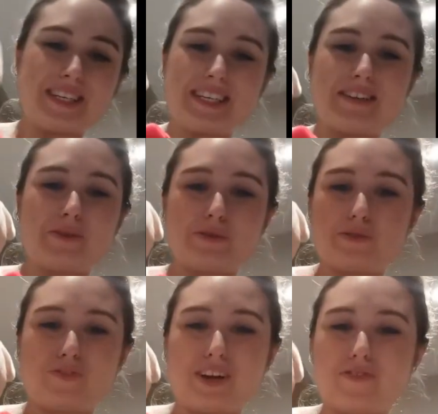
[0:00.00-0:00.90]
did loads
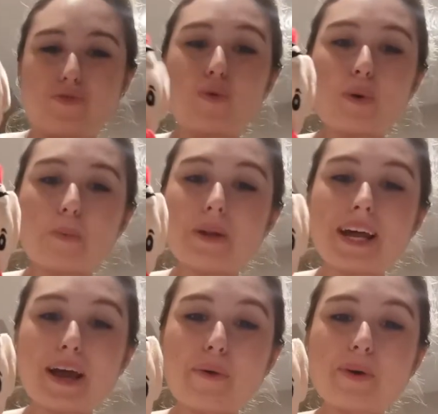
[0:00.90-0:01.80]
of like role
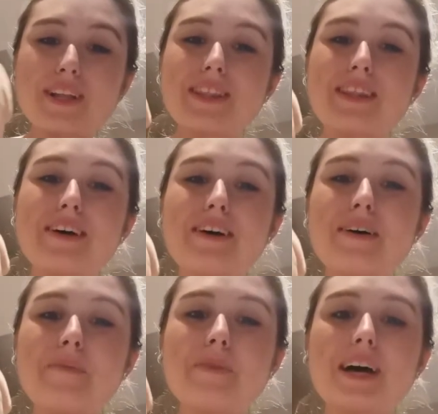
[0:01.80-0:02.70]
play with
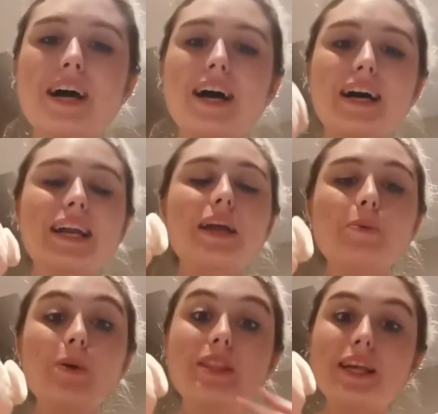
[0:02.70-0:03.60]
them, and he
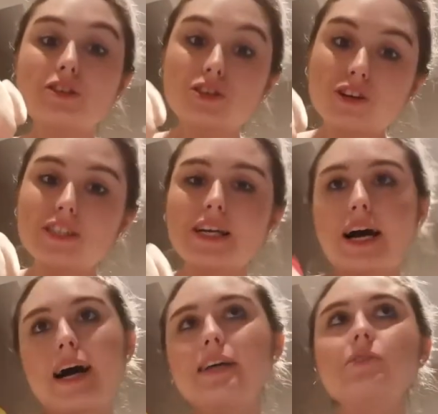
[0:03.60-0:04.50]
would then start to
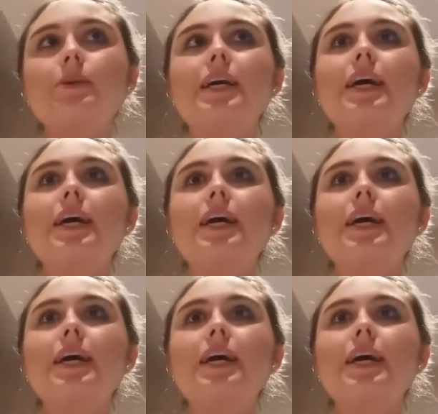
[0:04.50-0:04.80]
ask me.